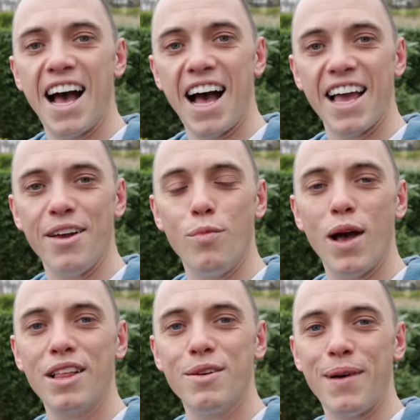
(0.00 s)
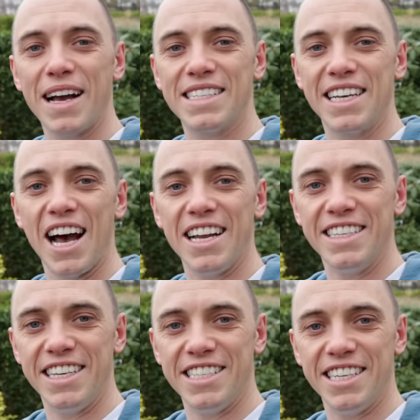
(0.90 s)
Hi, welcome back to
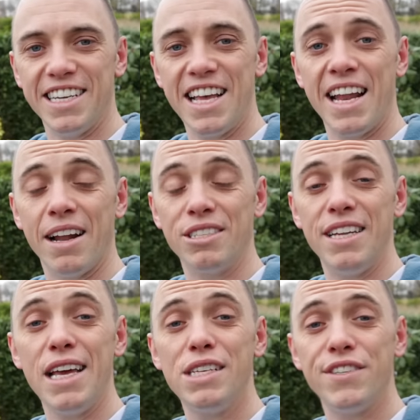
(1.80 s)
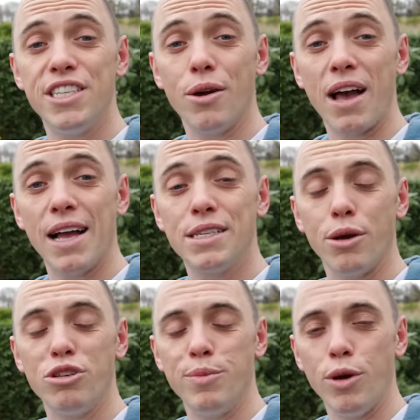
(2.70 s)
Garden Ninja. Now today's video guide is
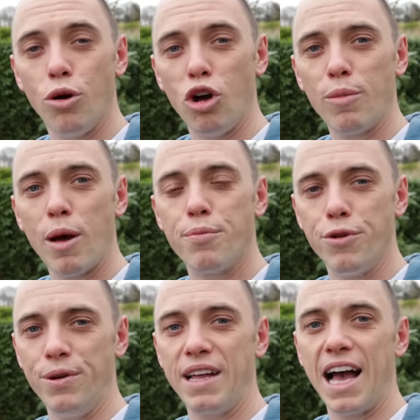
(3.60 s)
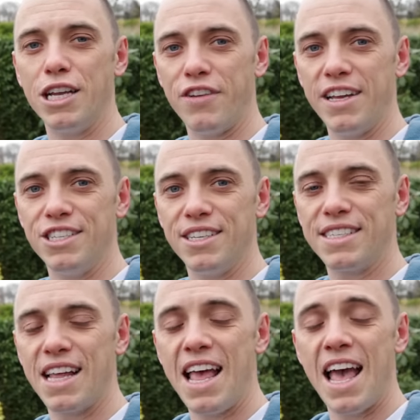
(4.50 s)
going to be all about pruning
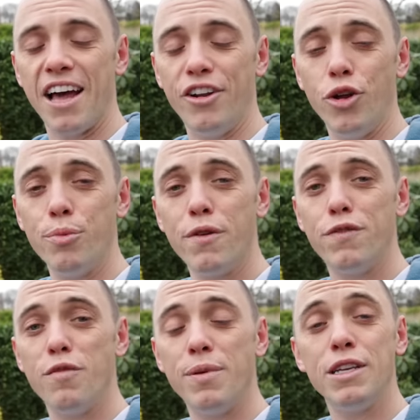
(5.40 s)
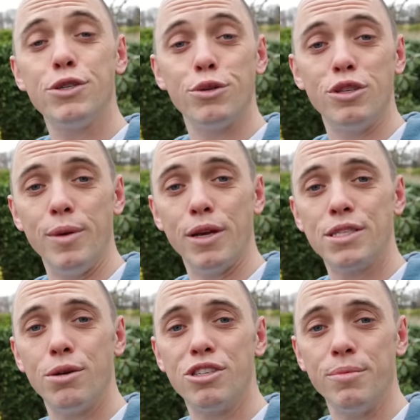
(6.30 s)
hydrangeas, and a number of you have been in touch with me on
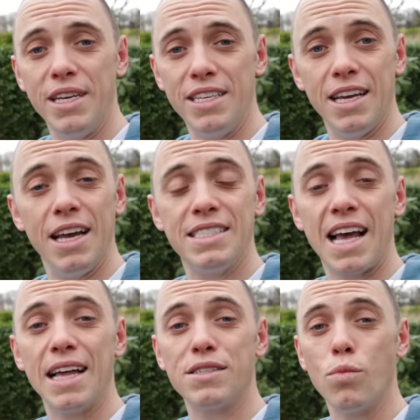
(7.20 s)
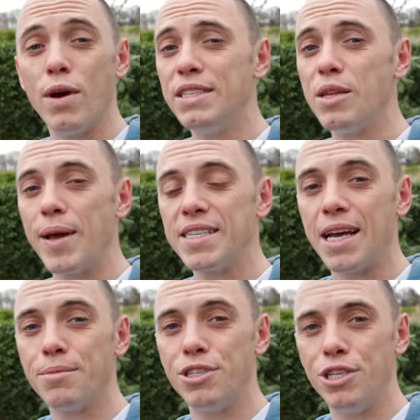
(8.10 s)
social media to ask when is the best
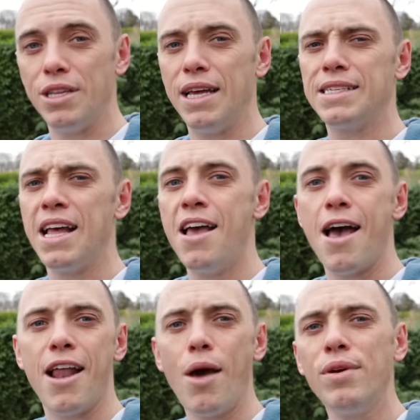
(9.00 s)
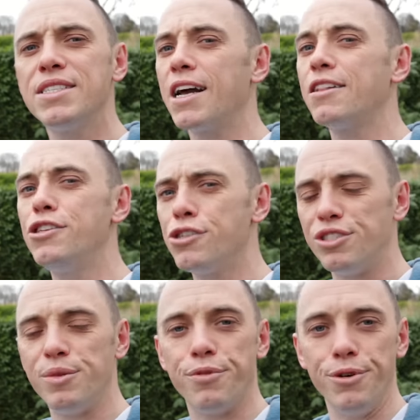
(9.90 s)
time to do this and how exactly
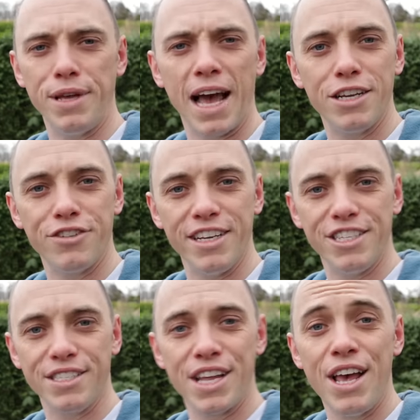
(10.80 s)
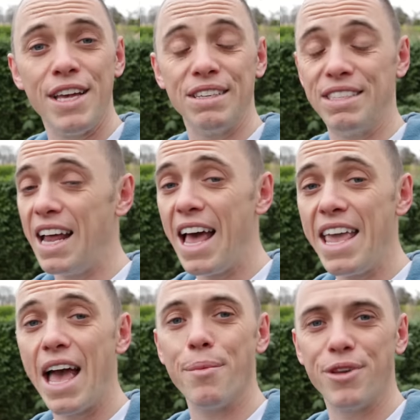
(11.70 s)
should you prune your hydrangeas. So
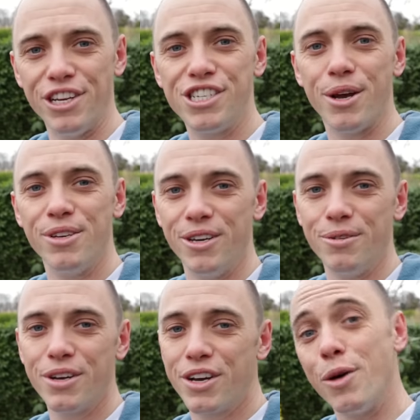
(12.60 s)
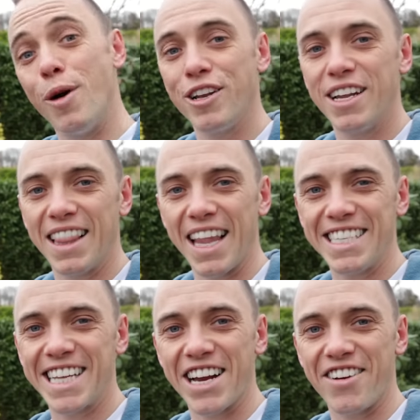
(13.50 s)
today I'm going to show you. Come on,
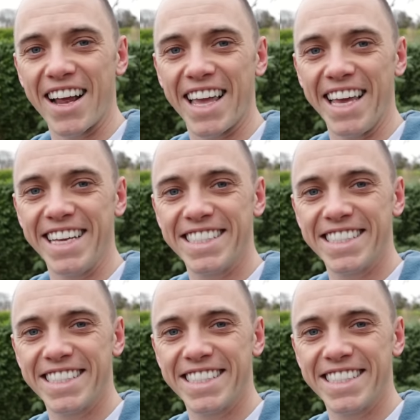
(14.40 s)
let's get cracking.